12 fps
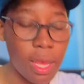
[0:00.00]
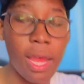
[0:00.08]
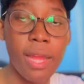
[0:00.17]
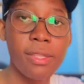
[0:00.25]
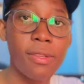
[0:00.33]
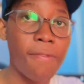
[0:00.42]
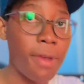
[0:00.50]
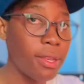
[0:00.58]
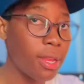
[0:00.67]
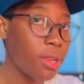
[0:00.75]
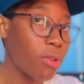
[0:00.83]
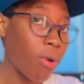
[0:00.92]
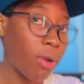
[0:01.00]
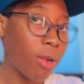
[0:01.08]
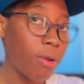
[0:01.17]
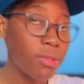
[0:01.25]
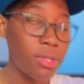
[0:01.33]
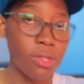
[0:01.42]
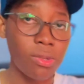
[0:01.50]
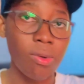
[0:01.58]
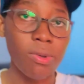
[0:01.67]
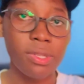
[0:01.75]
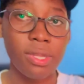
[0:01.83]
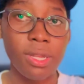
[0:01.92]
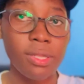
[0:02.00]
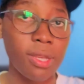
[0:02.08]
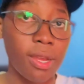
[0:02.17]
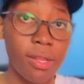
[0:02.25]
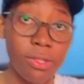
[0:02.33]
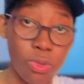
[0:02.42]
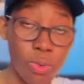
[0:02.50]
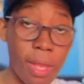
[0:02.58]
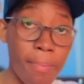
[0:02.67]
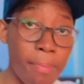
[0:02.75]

and finally your account is all set and you can